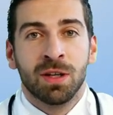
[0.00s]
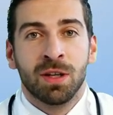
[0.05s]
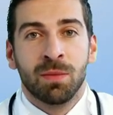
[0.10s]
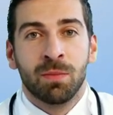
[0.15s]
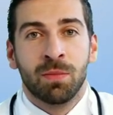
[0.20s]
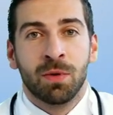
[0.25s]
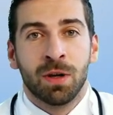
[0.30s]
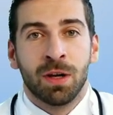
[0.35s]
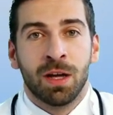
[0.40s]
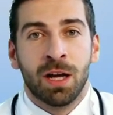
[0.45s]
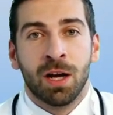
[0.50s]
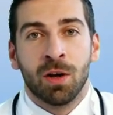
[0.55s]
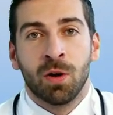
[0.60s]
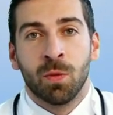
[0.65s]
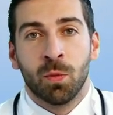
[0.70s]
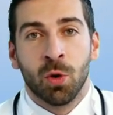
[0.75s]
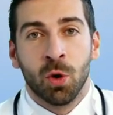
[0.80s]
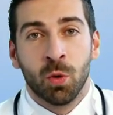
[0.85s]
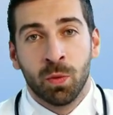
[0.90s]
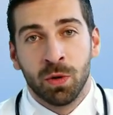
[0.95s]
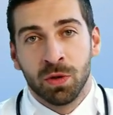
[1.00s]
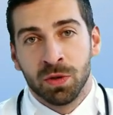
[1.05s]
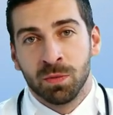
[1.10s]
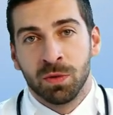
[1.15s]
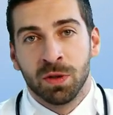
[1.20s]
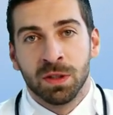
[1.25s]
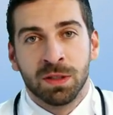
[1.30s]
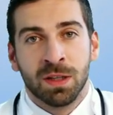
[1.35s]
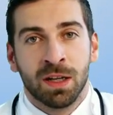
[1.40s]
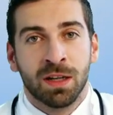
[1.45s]
And when your legs
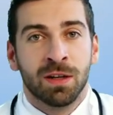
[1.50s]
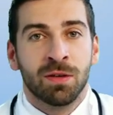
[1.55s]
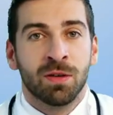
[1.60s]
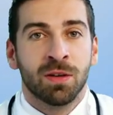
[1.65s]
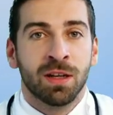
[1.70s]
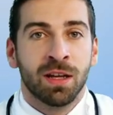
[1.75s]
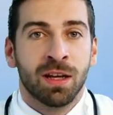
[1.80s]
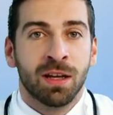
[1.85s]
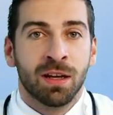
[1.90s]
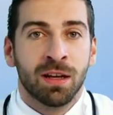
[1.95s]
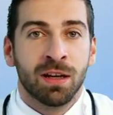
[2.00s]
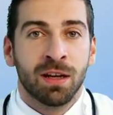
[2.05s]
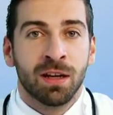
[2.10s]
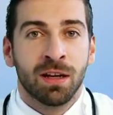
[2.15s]
begin to fail,